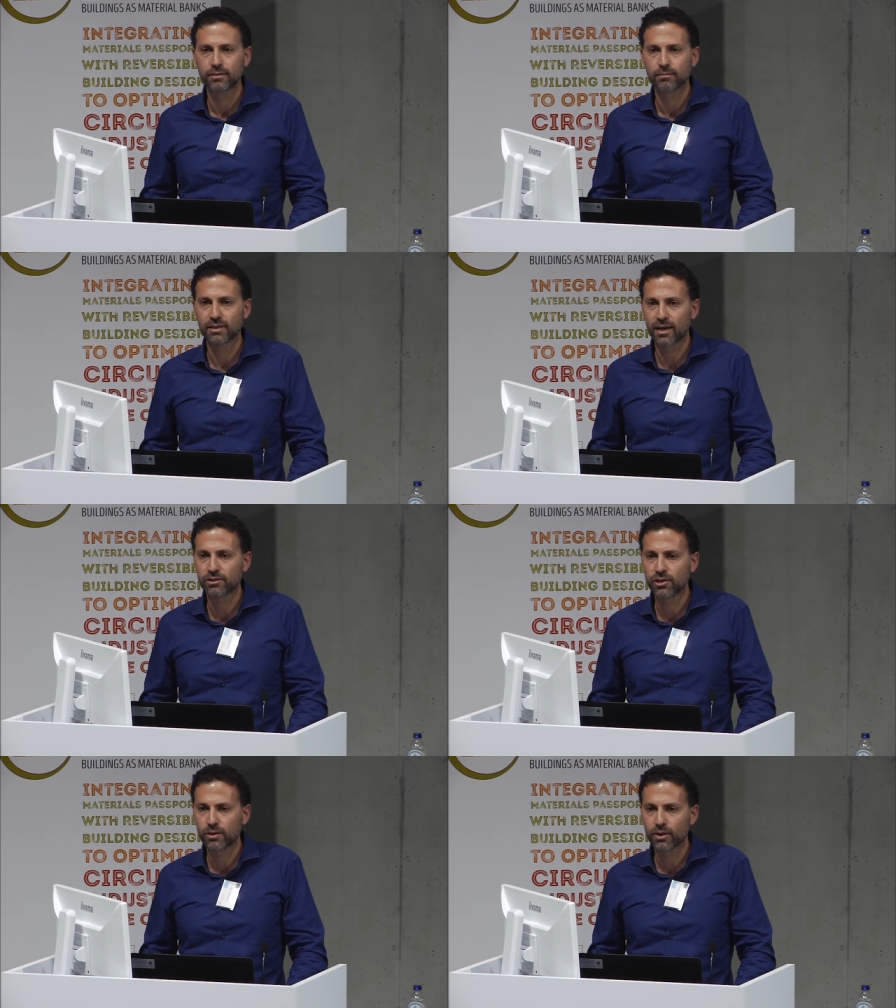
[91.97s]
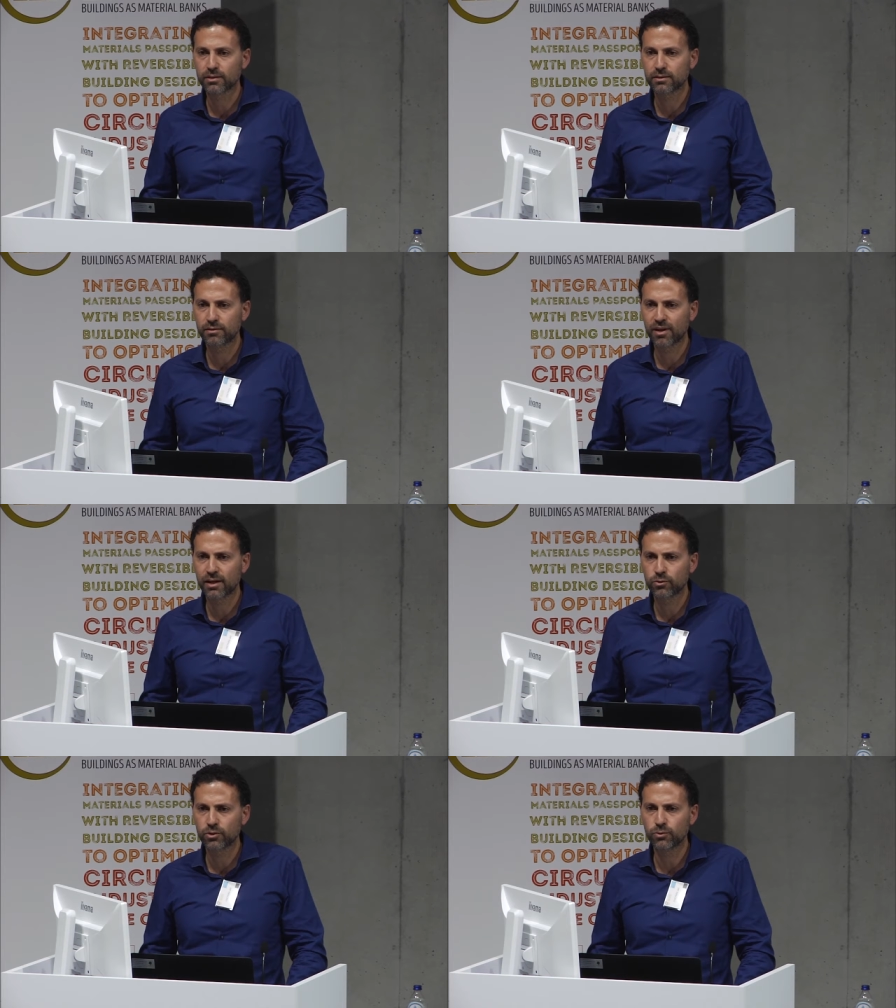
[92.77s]
But actually, what's the
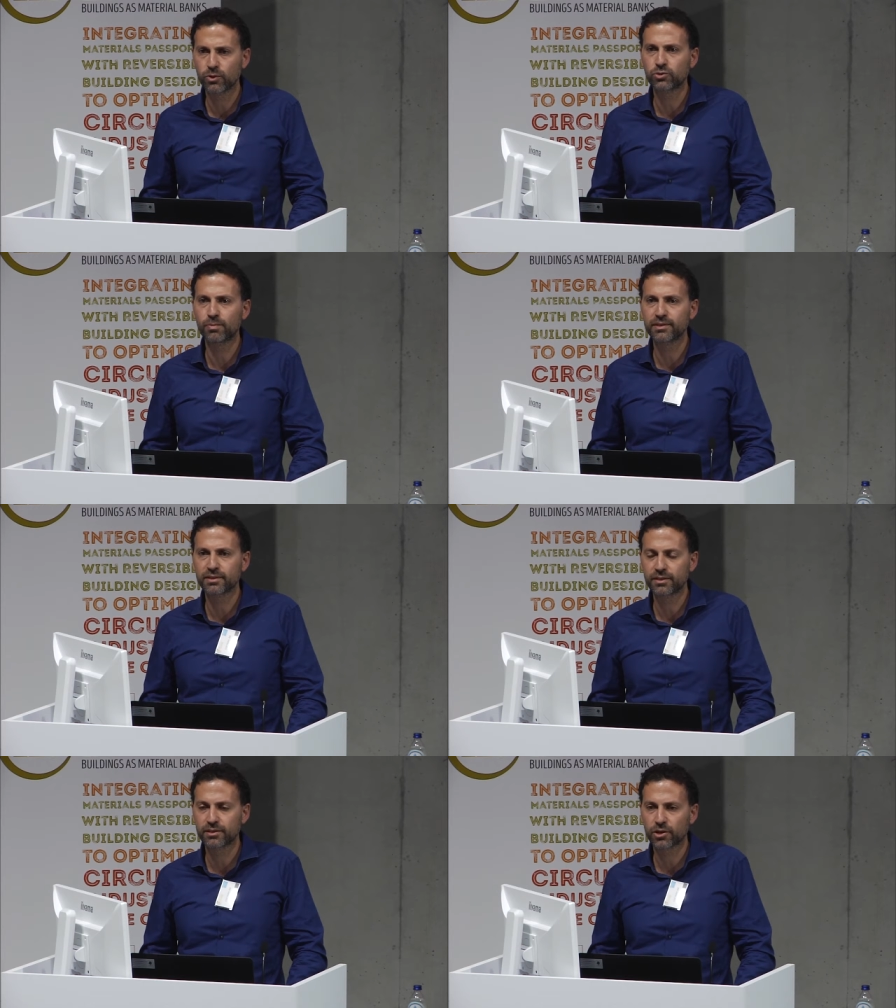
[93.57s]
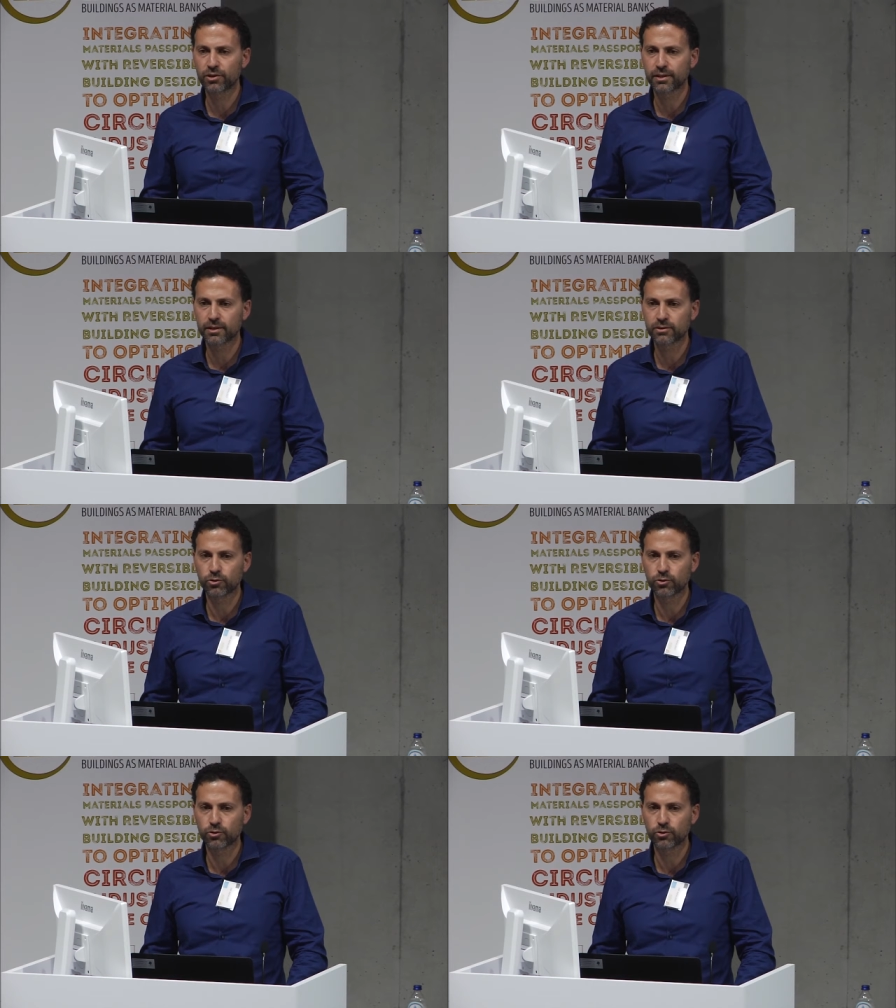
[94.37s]
value? In which business context?